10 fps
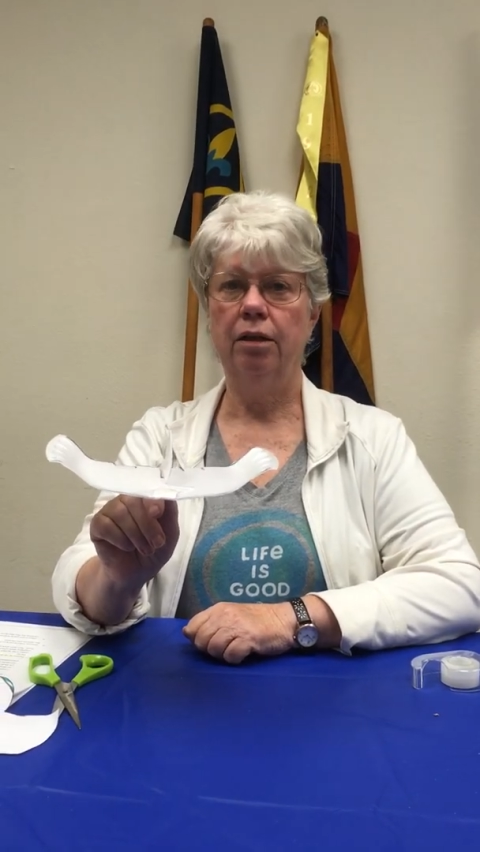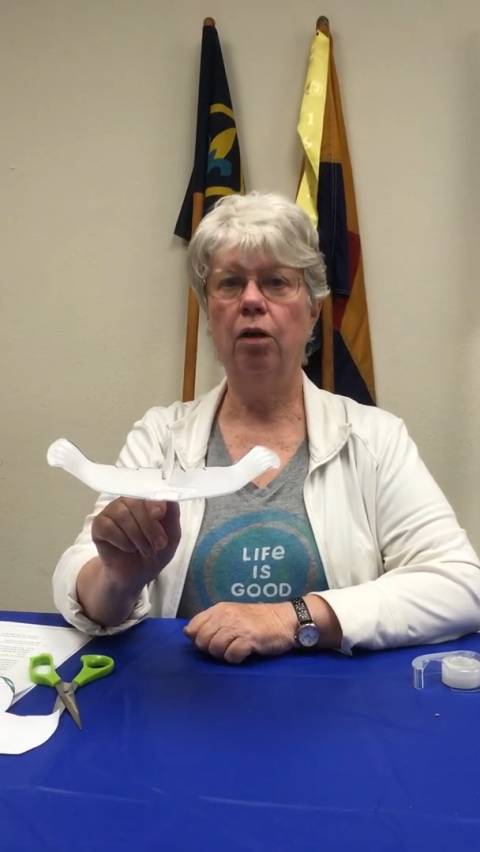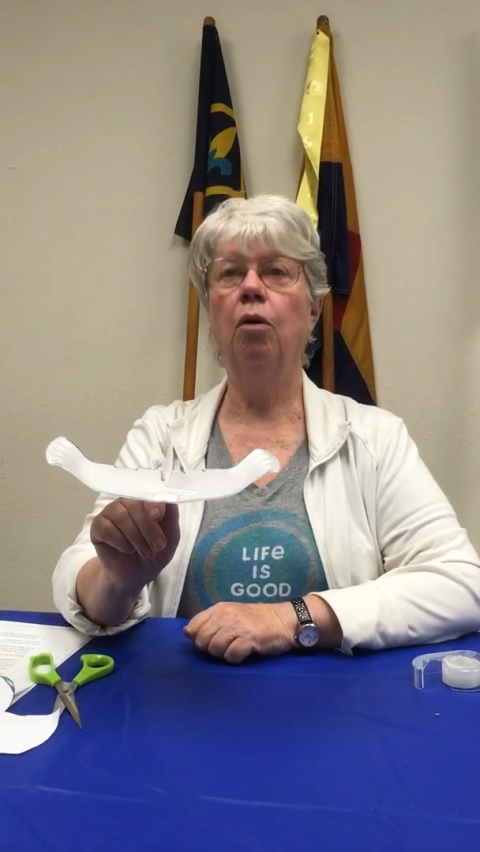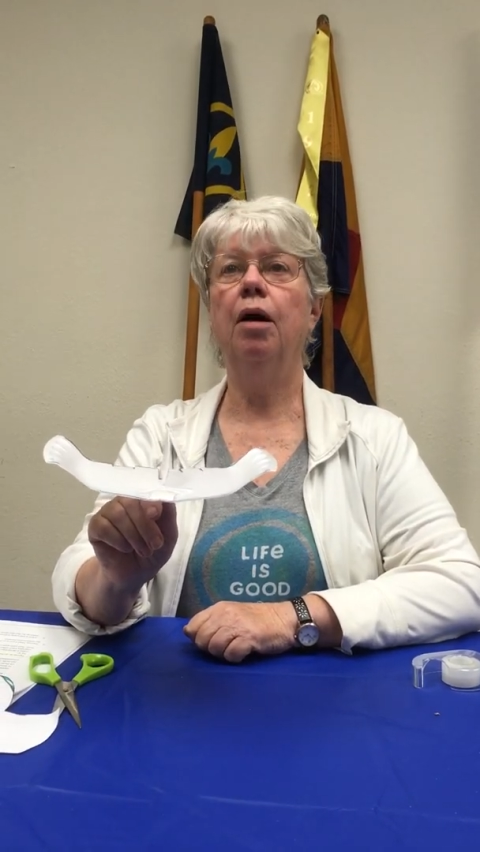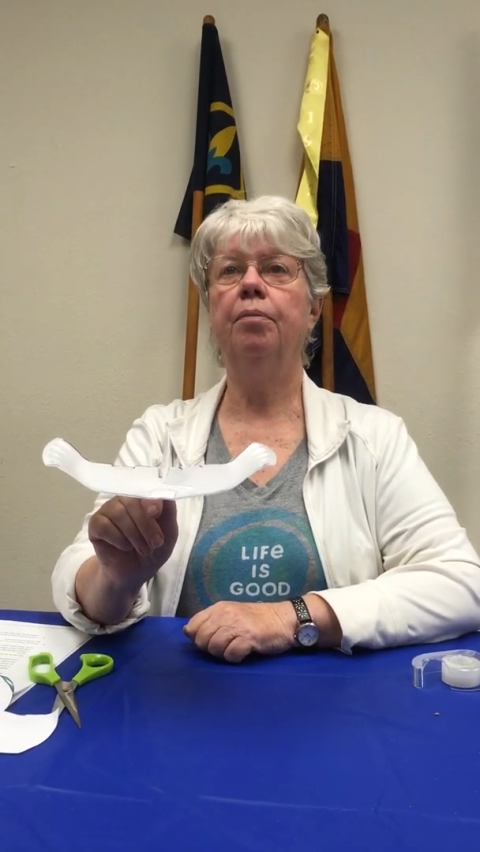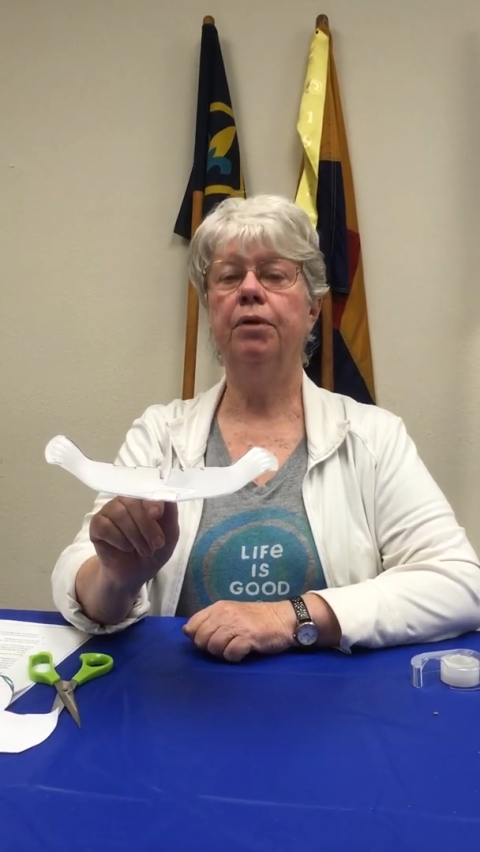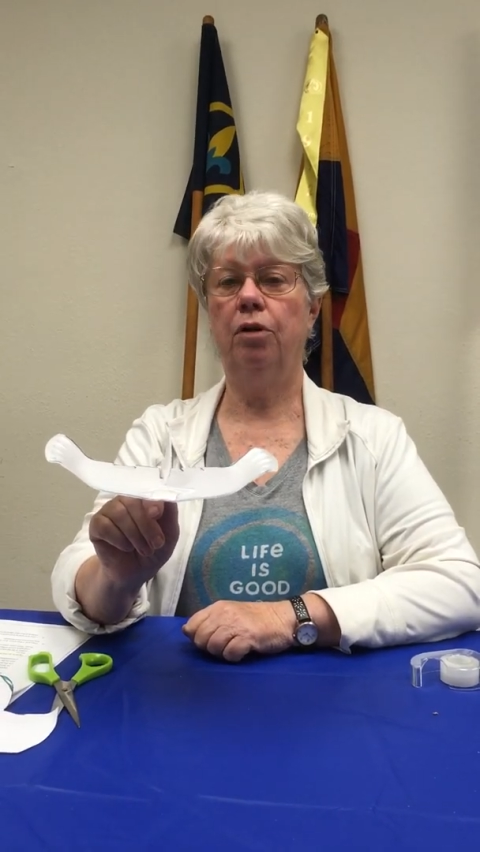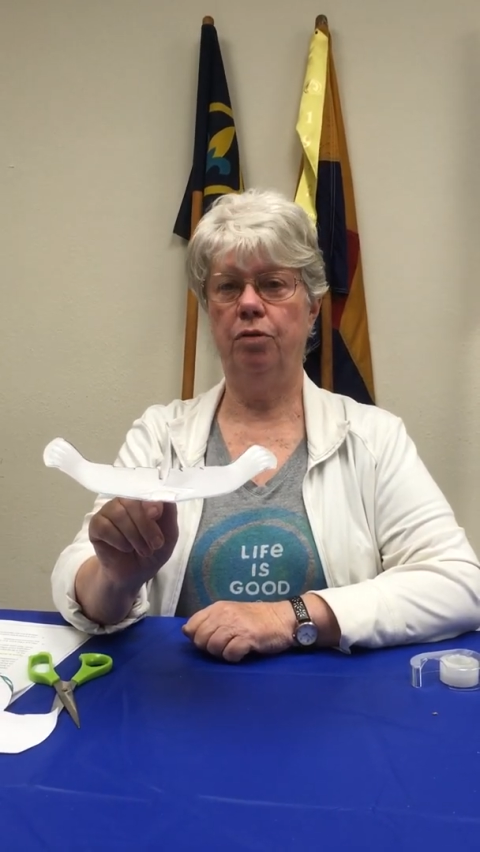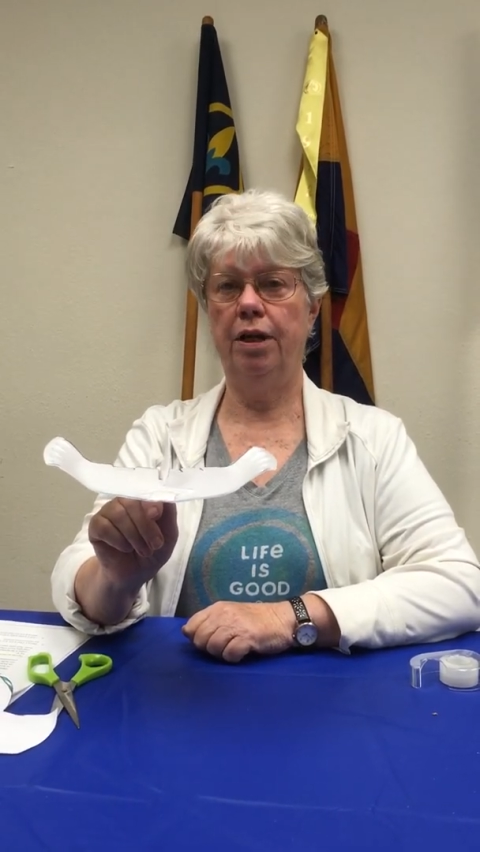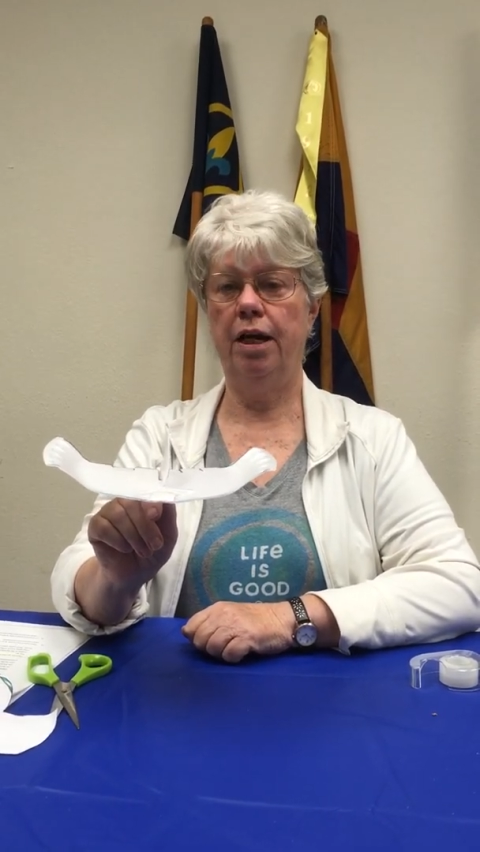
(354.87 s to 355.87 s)
go up,
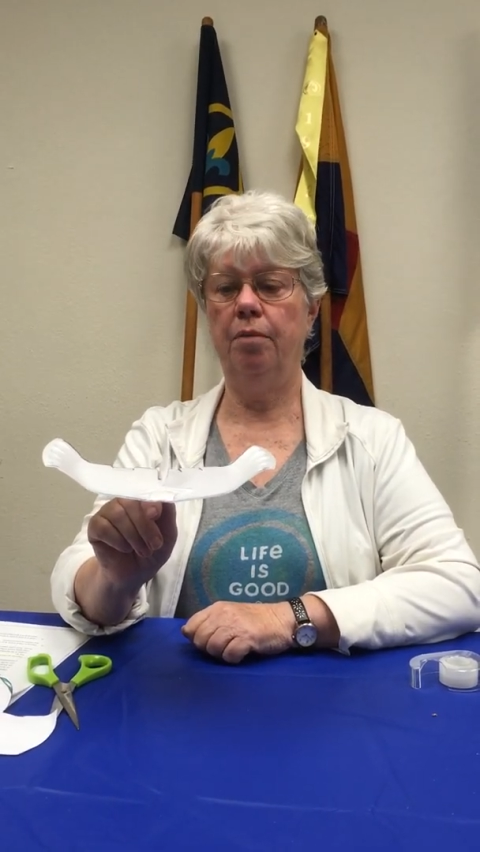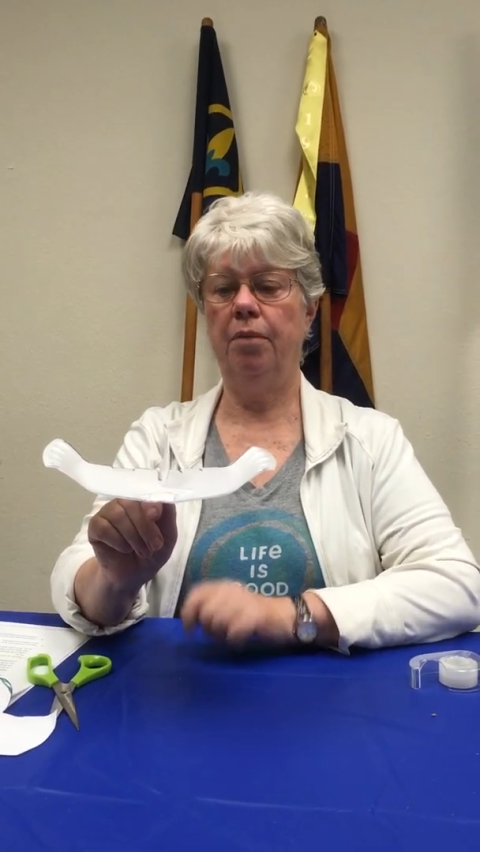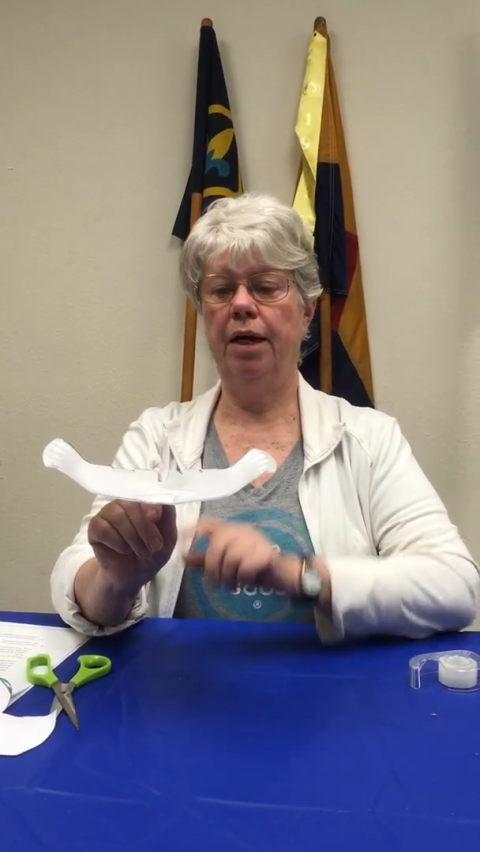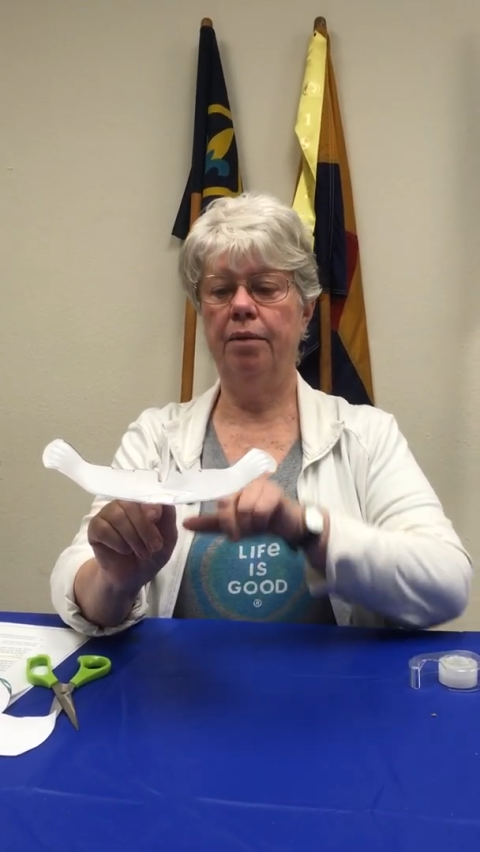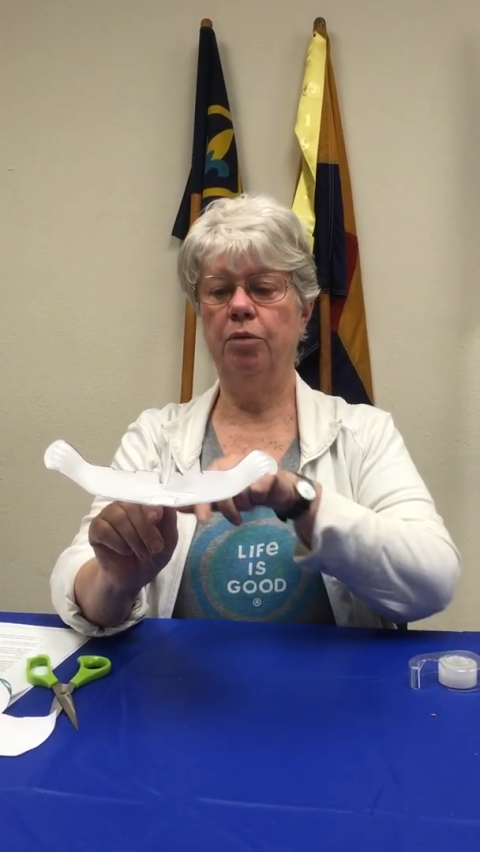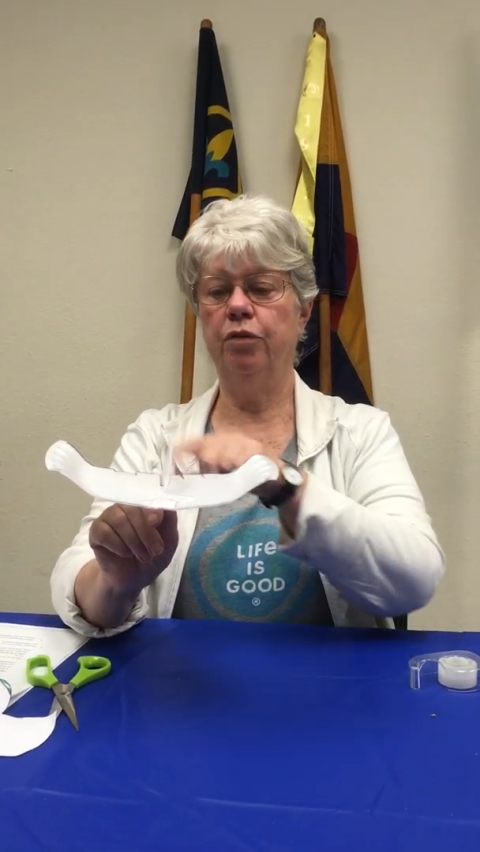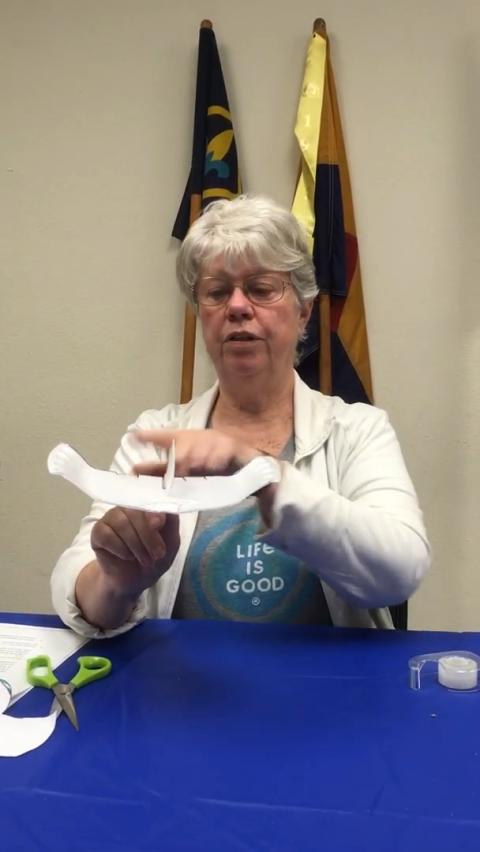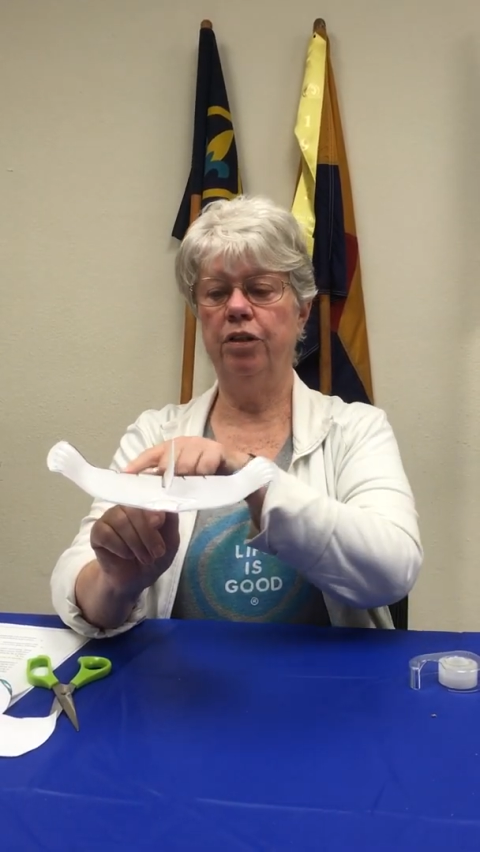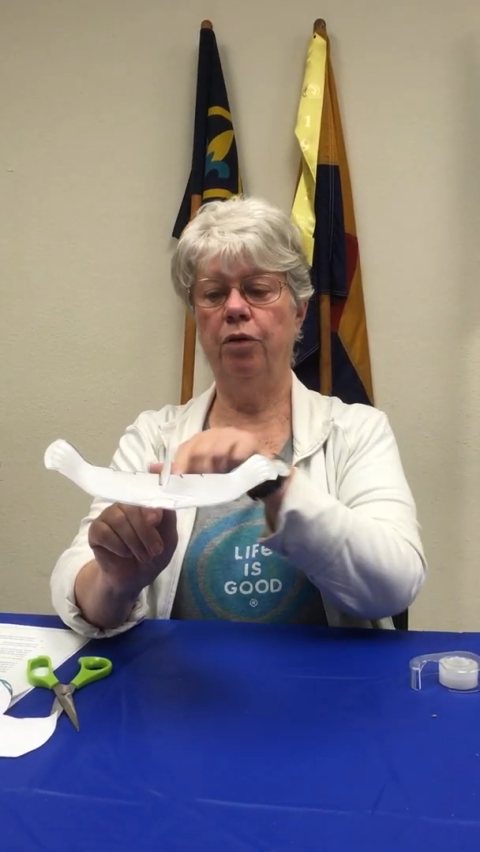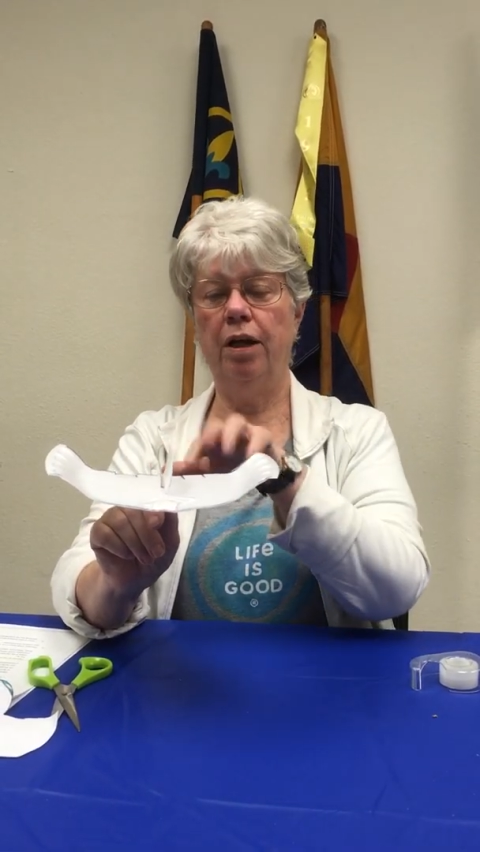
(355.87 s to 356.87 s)
go down by moving your